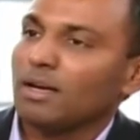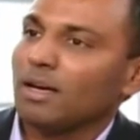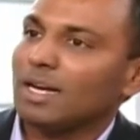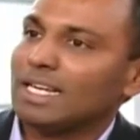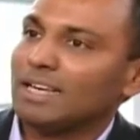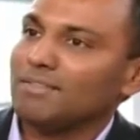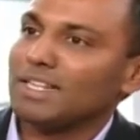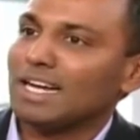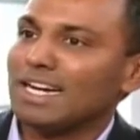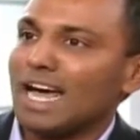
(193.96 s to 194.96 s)
and given
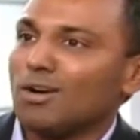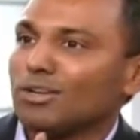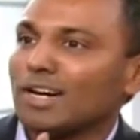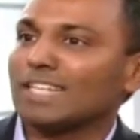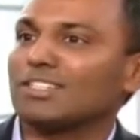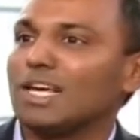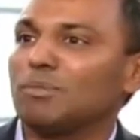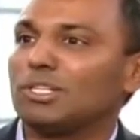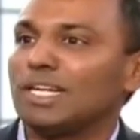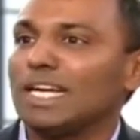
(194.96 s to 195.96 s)
that now you're actually
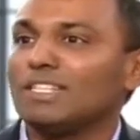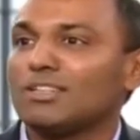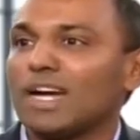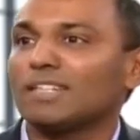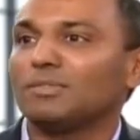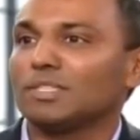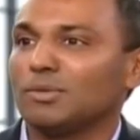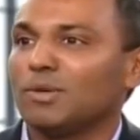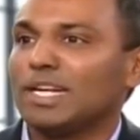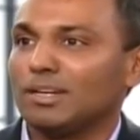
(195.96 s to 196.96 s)
able to interact with your
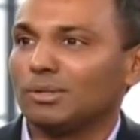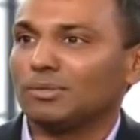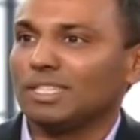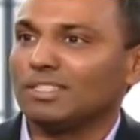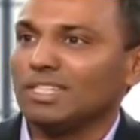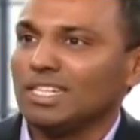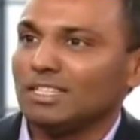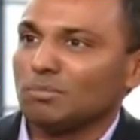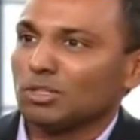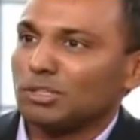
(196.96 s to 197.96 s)
window, and really
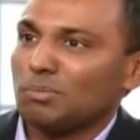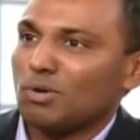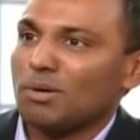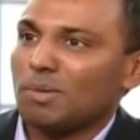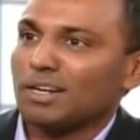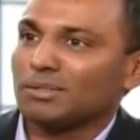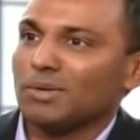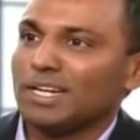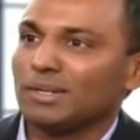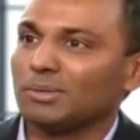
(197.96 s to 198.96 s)
the most important part of the
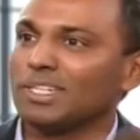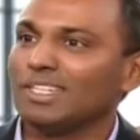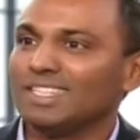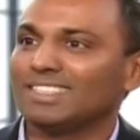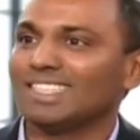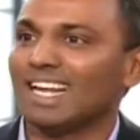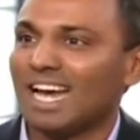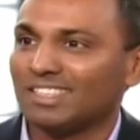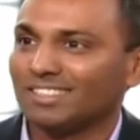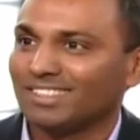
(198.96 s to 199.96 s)
window is the
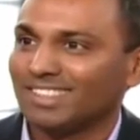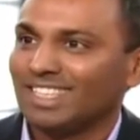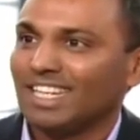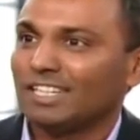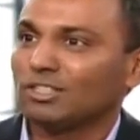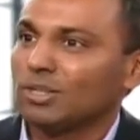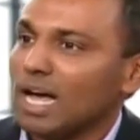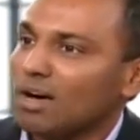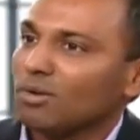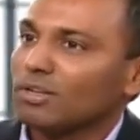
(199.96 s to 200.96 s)
glass. And so
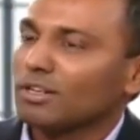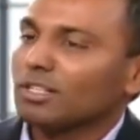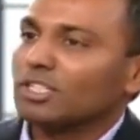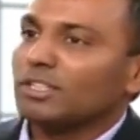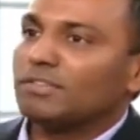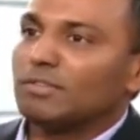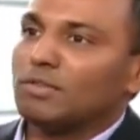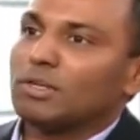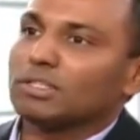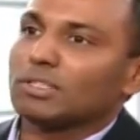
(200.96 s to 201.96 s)
now you're going to shift your
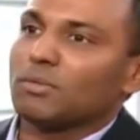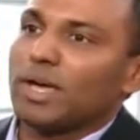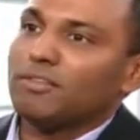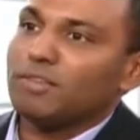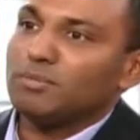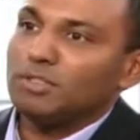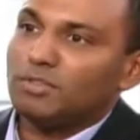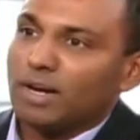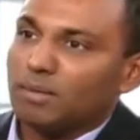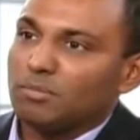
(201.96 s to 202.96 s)
focus away from the
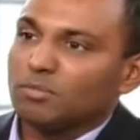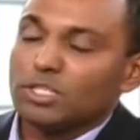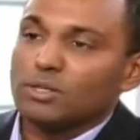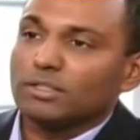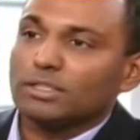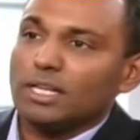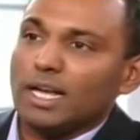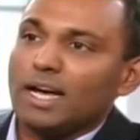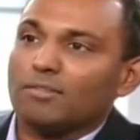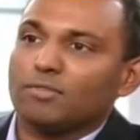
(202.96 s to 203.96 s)
frame, which you'll still
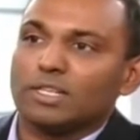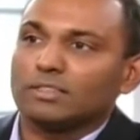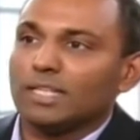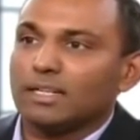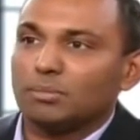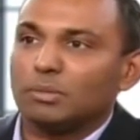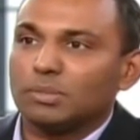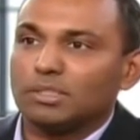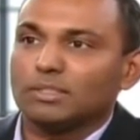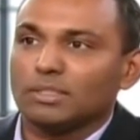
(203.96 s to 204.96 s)
have for aesthetic
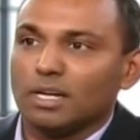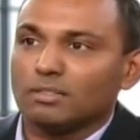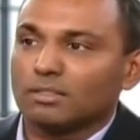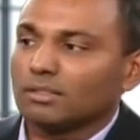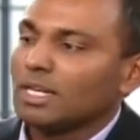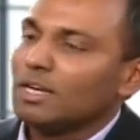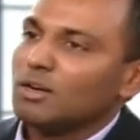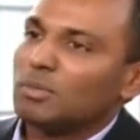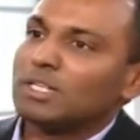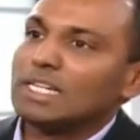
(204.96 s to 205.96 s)
purposes and others,
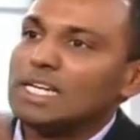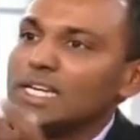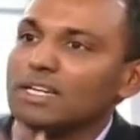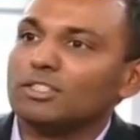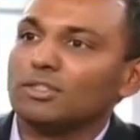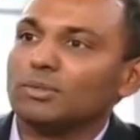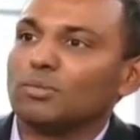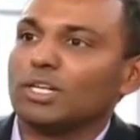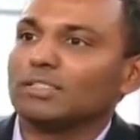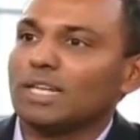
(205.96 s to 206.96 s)
but really into
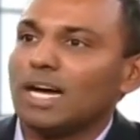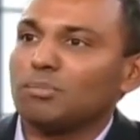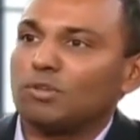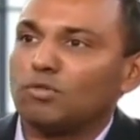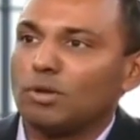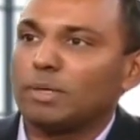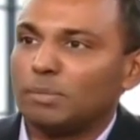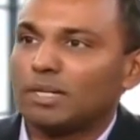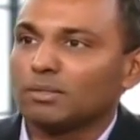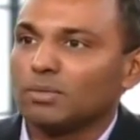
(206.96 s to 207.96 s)
what is the high-performing
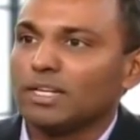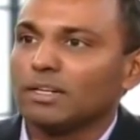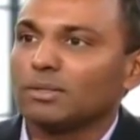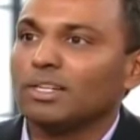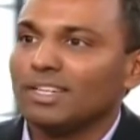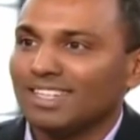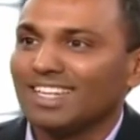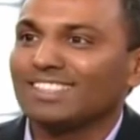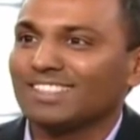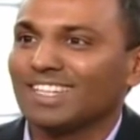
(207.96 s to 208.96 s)
part of the window, and
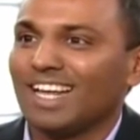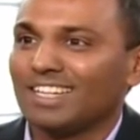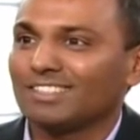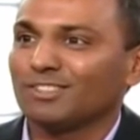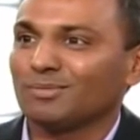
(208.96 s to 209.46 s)
that's the glass.